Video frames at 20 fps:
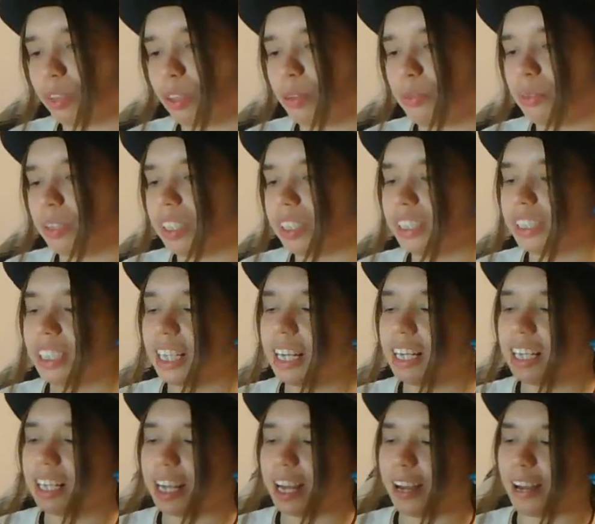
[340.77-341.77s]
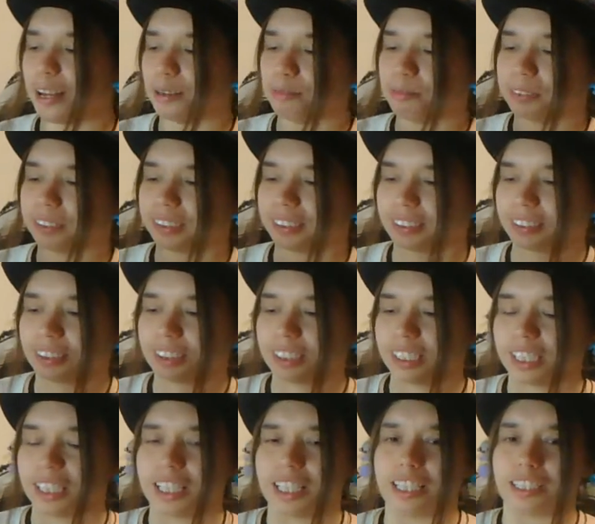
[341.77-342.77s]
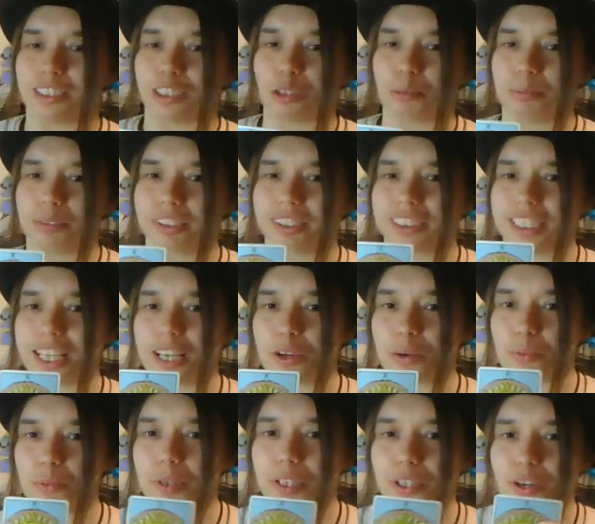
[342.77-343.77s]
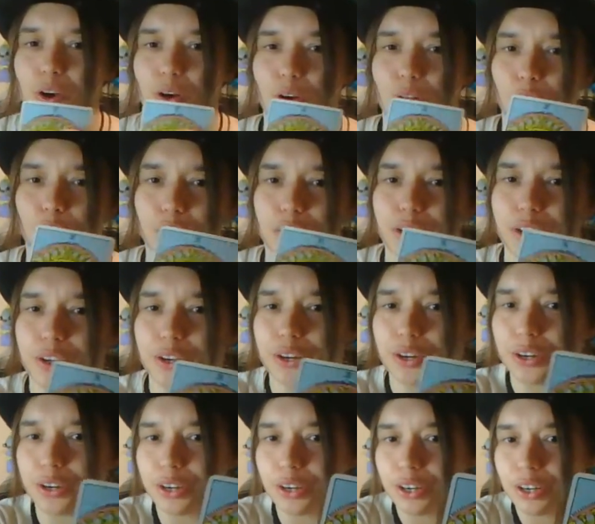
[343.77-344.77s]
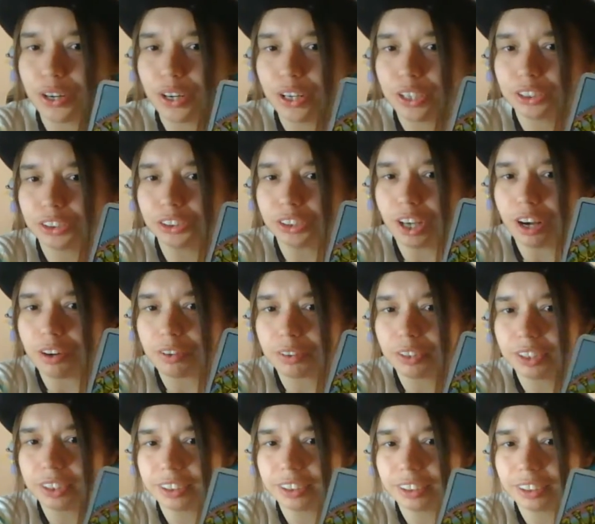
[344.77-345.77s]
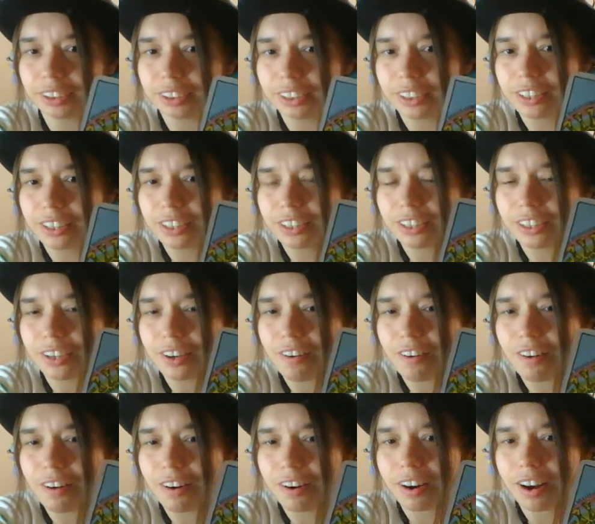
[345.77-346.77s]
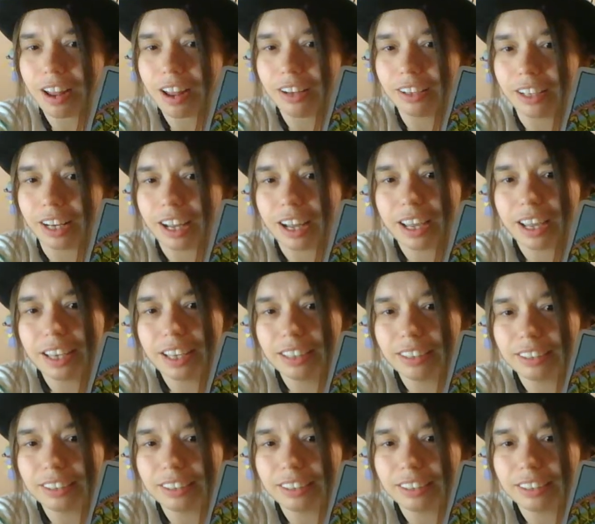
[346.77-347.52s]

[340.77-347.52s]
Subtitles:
With the Ten of Cups, it's almost like when all your chakras are aligned.